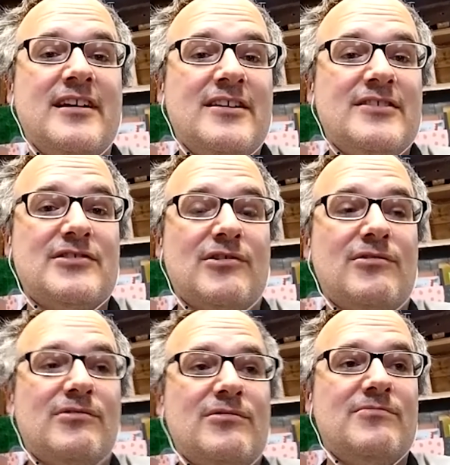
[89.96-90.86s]

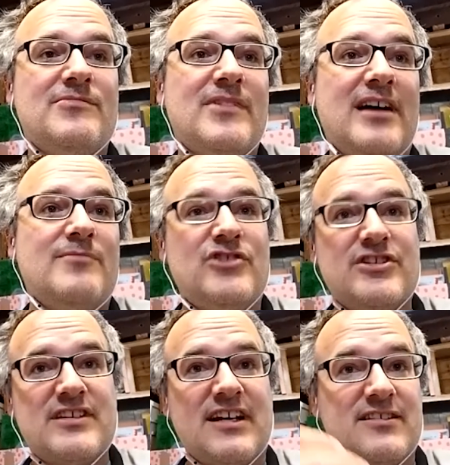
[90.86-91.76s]
so I'm
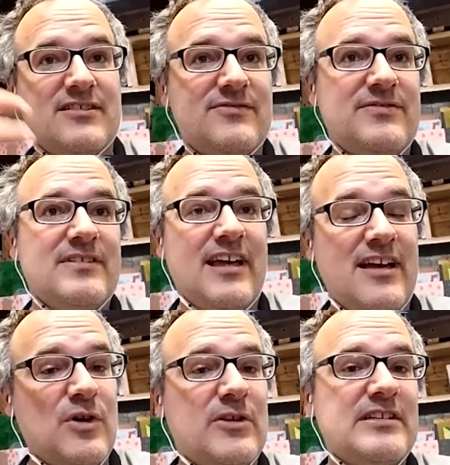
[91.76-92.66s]
just kind of have
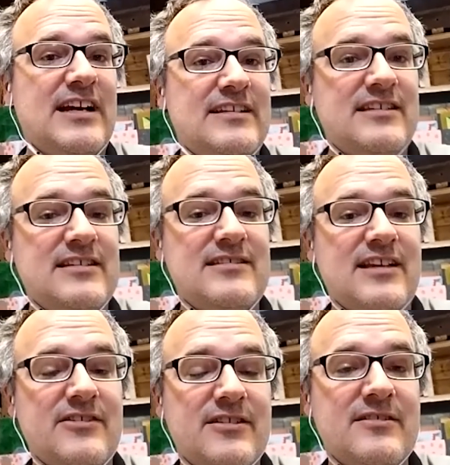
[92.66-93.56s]
all these ideas
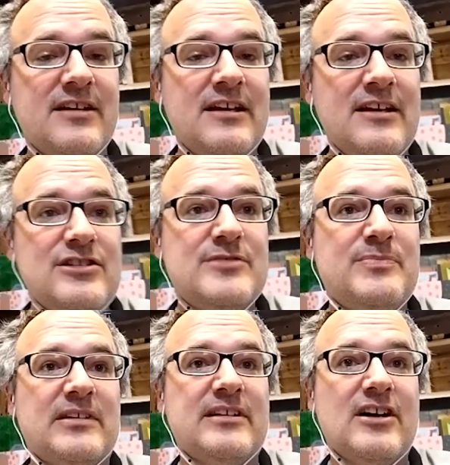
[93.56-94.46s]
that are
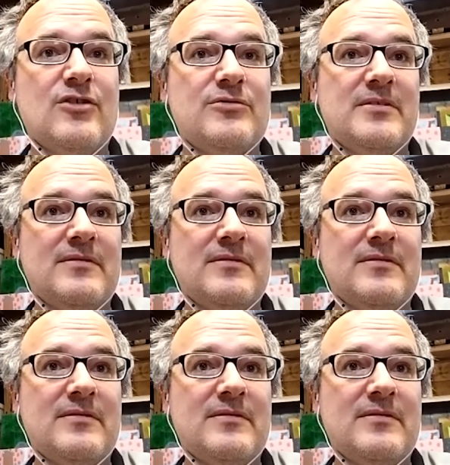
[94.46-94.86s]
spilling out.